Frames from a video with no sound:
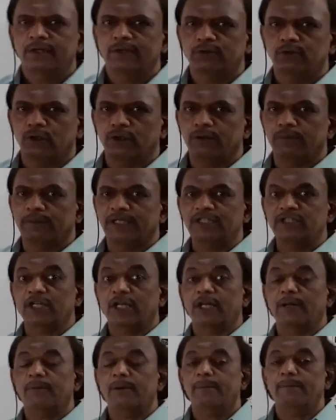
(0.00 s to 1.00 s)
So you must
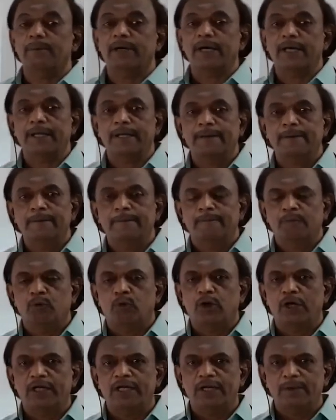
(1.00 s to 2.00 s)
remember,
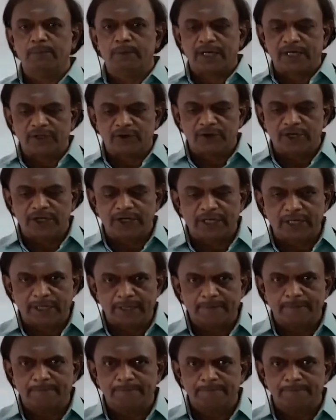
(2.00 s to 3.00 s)
only by reading